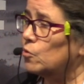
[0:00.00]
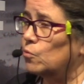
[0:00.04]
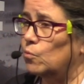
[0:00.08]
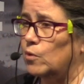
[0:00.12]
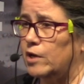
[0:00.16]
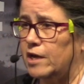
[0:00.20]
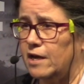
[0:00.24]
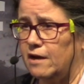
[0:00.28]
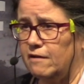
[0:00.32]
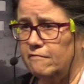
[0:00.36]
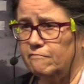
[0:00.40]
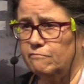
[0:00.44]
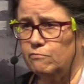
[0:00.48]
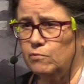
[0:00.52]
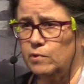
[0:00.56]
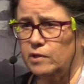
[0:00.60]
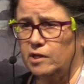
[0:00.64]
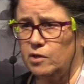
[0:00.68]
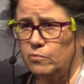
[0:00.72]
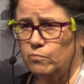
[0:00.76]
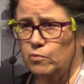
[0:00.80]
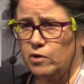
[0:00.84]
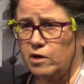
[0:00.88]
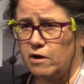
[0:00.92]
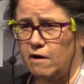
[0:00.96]
we have
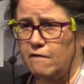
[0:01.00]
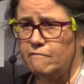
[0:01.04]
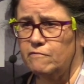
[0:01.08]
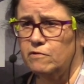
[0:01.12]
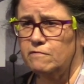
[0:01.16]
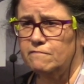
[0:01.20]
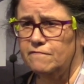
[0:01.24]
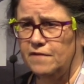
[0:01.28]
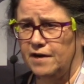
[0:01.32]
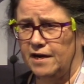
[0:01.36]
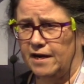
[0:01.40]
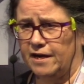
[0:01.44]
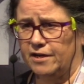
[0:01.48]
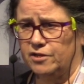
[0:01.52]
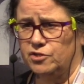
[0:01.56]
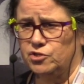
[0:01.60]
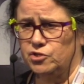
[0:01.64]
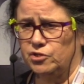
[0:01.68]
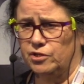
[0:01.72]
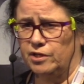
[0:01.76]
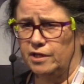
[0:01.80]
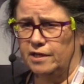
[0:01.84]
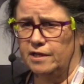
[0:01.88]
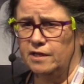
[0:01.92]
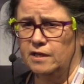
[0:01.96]
really recovered
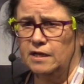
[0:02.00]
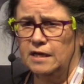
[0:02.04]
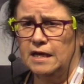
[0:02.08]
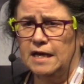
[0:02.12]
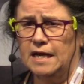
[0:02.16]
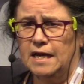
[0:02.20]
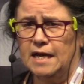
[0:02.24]
financially,